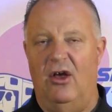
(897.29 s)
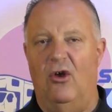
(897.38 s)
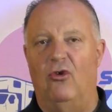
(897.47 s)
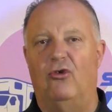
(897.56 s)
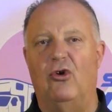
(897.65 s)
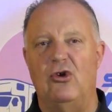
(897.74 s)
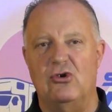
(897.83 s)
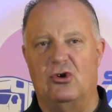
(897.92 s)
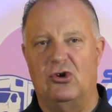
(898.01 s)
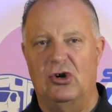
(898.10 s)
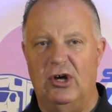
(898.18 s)
So you
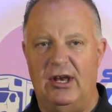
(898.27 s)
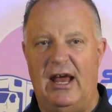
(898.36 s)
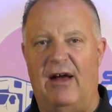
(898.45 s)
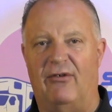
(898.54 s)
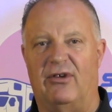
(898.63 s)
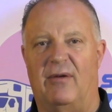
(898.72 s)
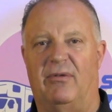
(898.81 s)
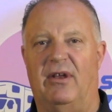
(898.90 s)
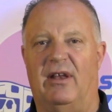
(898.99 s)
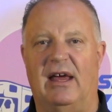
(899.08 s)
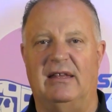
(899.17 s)
could have
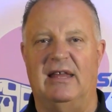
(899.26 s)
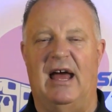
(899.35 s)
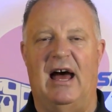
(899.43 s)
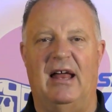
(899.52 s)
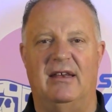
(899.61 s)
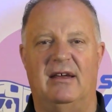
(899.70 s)
something like that,